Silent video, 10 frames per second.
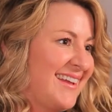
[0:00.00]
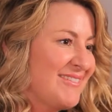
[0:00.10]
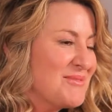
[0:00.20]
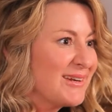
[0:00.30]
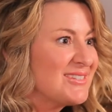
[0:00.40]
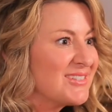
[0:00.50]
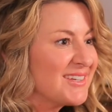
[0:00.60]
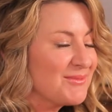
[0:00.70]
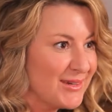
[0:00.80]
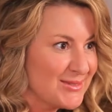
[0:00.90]
Everybody should
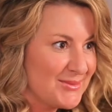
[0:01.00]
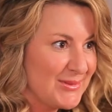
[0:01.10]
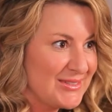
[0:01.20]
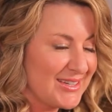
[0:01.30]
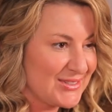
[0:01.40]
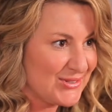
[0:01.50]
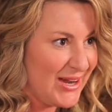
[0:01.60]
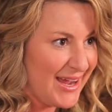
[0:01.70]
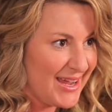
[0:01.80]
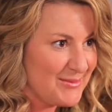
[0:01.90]
give Pressler Music a
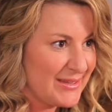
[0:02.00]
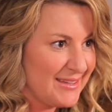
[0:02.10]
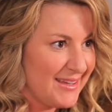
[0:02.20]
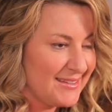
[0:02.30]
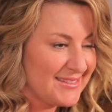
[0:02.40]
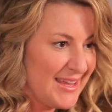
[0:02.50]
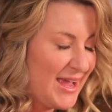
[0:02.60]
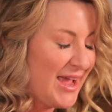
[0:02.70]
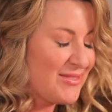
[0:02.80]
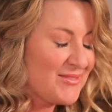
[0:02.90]
try because
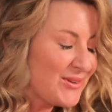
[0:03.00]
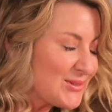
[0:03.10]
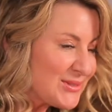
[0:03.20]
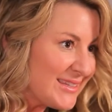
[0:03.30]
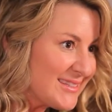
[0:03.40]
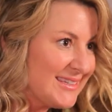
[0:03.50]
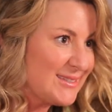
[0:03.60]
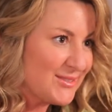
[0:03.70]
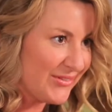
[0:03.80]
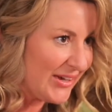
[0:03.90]
the first lesson
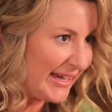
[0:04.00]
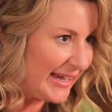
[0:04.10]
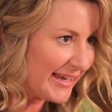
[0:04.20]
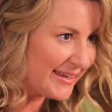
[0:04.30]
is free.